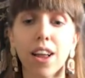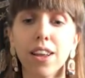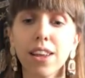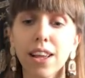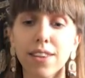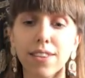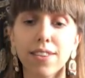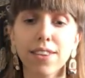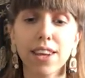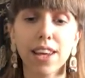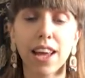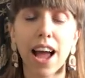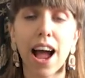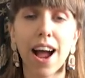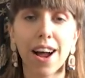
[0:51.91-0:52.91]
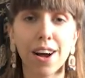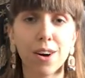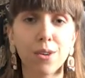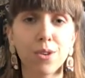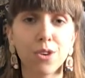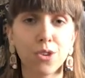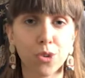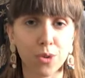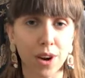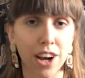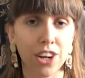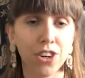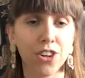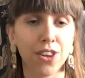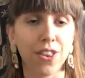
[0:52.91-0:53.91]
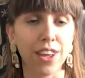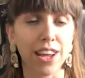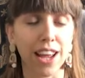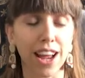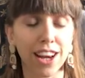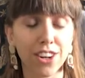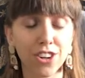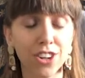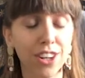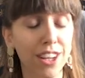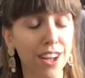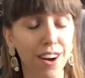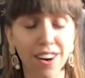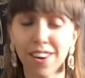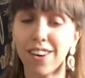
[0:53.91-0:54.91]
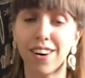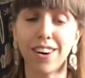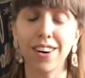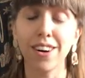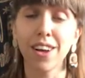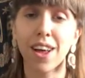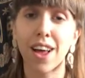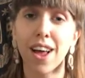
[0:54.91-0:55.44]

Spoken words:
let's see how trash they actually are.